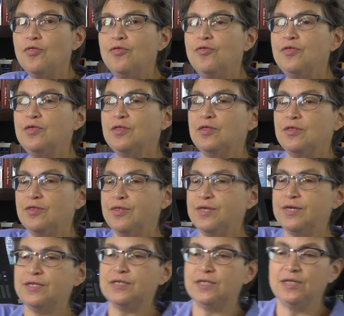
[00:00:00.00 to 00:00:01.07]
th
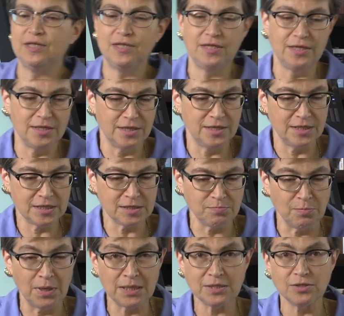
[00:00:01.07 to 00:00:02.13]
this this
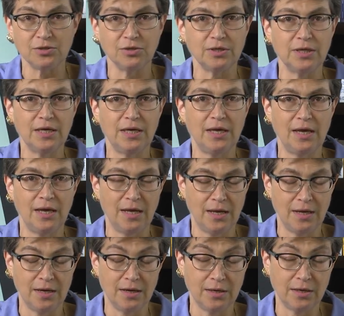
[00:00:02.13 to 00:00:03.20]
muscle
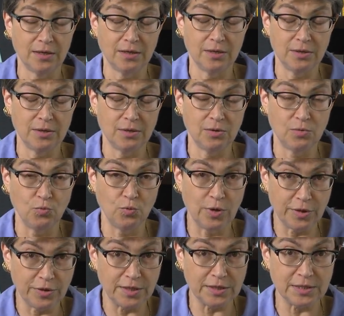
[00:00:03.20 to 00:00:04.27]
uh,
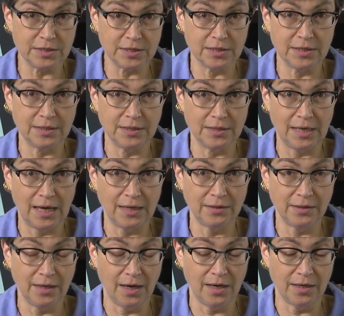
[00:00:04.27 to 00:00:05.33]
with its
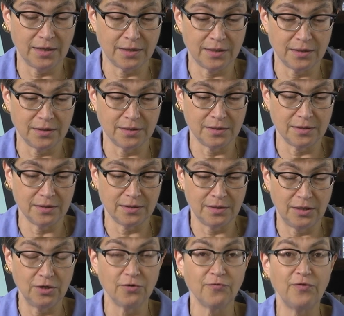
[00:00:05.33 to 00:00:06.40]
ganglionic uh,
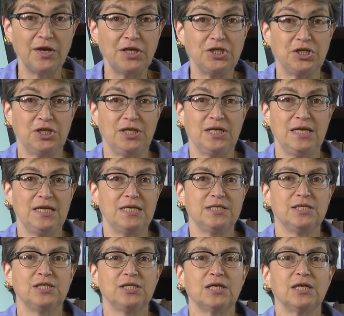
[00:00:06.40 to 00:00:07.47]
innervation
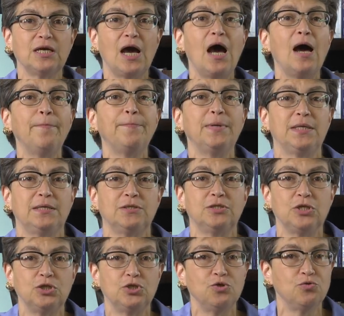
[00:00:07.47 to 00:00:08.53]
is competent
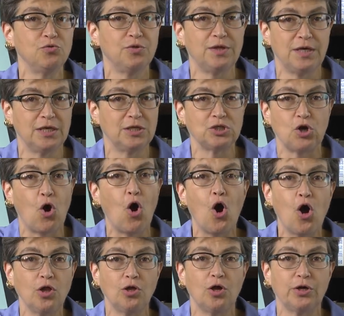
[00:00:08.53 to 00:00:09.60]
to do things
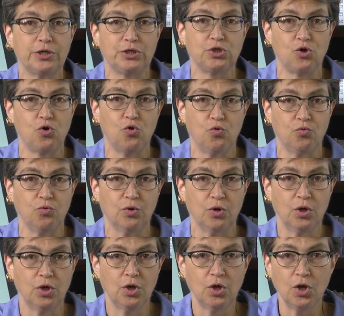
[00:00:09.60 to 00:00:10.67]
all on its own.
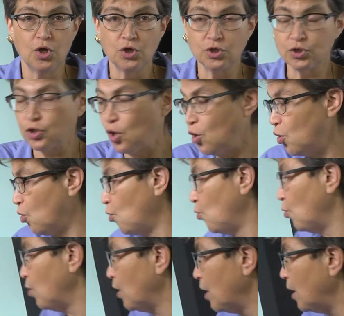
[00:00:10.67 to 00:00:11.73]

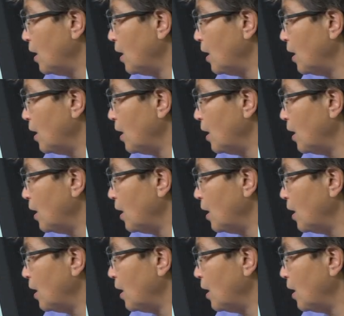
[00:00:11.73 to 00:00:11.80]
So